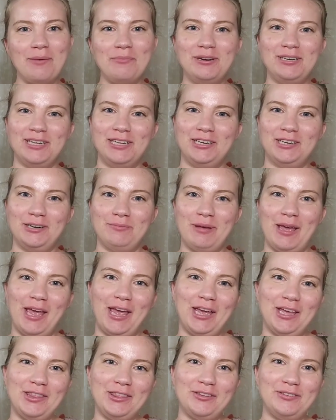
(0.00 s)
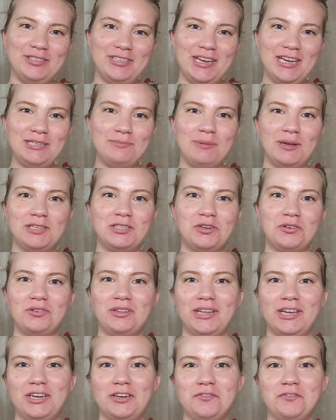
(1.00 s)
I'm a knitter and making enthusiast based in
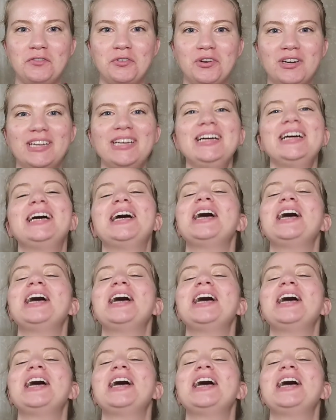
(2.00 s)
Orlando, Florida,